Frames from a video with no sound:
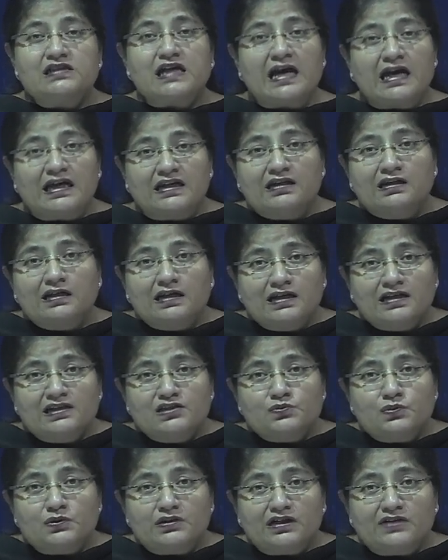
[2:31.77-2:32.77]
analyze
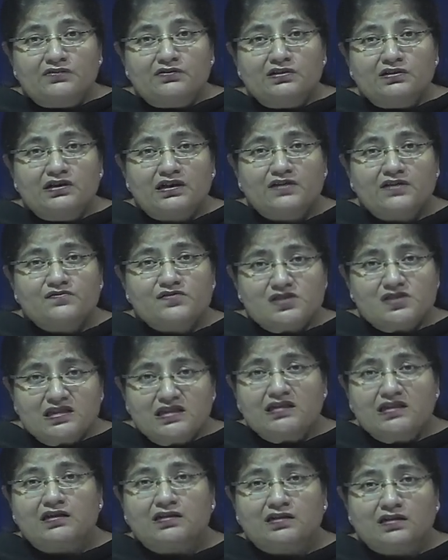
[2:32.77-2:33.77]
whatever they have seen
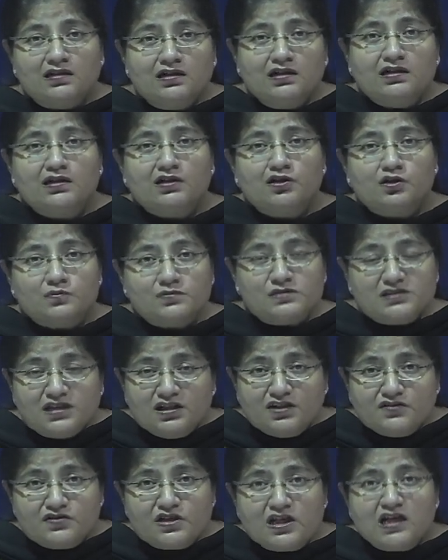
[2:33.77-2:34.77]
and heard and
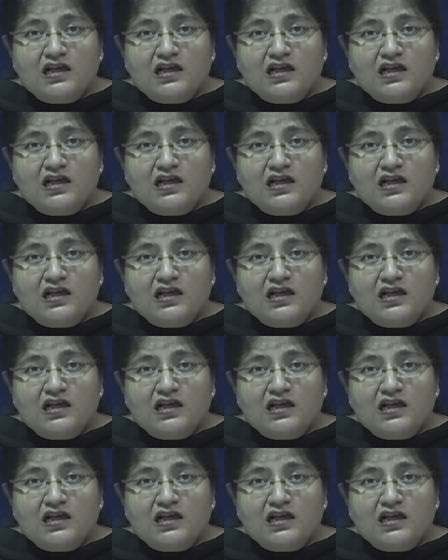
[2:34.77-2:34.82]
observed,